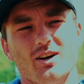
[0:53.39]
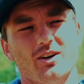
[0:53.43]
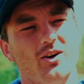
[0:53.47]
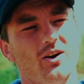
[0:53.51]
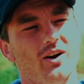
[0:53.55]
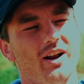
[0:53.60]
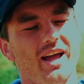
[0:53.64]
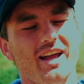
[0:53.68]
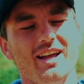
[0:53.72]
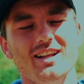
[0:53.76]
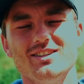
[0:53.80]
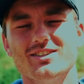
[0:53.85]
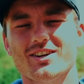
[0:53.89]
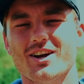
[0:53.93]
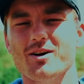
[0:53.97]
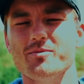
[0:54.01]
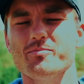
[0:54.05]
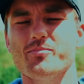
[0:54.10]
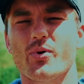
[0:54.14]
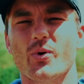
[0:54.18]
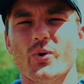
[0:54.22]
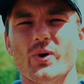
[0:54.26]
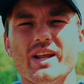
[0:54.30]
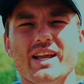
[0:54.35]
Grenades
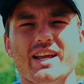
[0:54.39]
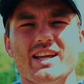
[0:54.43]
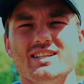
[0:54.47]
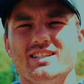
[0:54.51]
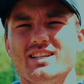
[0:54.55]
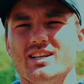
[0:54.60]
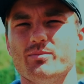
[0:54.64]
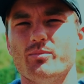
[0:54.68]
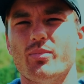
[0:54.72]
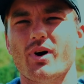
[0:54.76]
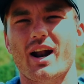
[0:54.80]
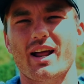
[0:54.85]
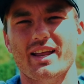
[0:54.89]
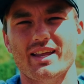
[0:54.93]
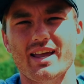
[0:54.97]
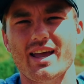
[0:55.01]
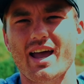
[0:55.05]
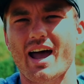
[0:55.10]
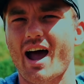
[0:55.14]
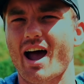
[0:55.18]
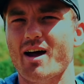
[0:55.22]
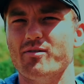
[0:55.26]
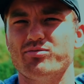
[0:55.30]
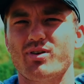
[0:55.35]
come pretty easy, but
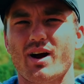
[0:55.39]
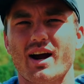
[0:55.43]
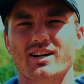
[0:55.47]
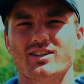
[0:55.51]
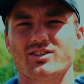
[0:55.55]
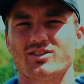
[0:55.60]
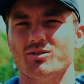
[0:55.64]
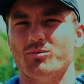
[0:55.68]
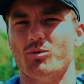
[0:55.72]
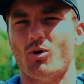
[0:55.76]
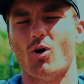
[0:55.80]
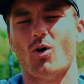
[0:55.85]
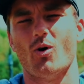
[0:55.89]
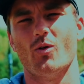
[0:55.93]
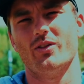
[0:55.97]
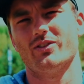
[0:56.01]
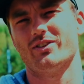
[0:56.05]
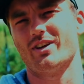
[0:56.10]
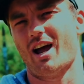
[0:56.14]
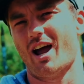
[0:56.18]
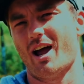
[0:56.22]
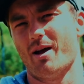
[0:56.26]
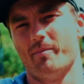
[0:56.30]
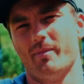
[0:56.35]
yeah, I practice them all the
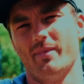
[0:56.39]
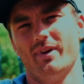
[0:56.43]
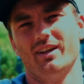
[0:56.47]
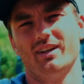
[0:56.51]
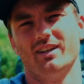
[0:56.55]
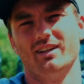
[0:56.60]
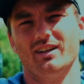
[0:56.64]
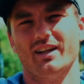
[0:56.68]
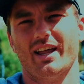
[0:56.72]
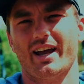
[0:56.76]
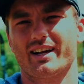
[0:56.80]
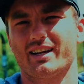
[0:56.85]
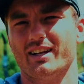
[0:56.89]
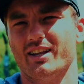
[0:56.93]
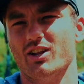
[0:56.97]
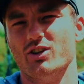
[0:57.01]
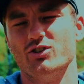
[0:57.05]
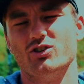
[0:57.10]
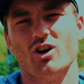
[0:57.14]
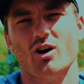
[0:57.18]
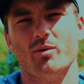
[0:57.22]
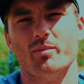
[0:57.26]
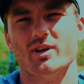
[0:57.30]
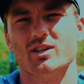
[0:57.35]
time. Like in the
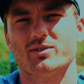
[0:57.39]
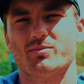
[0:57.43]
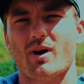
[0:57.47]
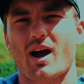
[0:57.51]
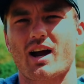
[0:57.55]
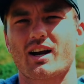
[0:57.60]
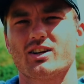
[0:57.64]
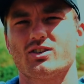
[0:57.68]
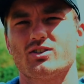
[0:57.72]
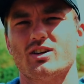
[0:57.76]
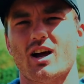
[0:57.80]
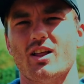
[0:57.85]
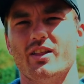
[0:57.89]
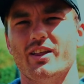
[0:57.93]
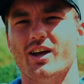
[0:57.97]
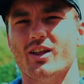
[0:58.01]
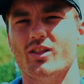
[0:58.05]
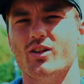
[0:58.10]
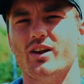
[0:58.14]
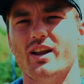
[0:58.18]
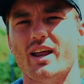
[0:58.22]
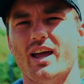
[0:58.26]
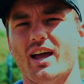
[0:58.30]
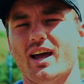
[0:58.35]
Jomas practice round the
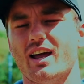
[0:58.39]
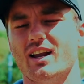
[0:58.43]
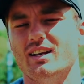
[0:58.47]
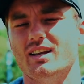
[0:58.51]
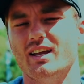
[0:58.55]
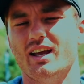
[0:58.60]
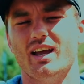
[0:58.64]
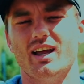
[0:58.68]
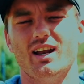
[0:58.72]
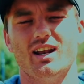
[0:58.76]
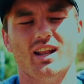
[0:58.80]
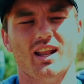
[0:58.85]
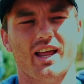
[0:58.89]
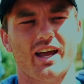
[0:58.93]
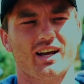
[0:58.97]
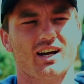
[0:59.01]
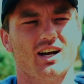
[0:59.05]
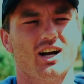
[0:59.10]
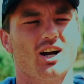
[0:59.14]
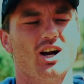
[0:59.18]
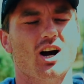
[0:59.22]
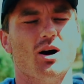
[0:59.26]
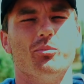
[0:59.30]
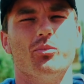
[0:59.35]
other day, I did like
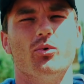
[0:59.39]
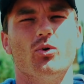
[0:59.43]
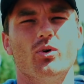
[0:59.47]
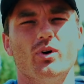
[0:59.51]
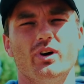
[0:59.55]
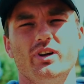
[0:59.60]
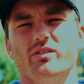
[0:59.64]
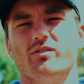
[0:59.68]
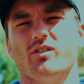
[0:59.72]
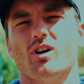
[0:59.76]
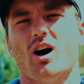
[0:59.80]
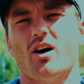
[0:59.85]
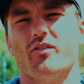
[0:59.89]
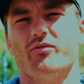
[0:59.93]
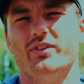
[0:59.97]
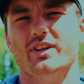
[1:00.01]
a couple, even off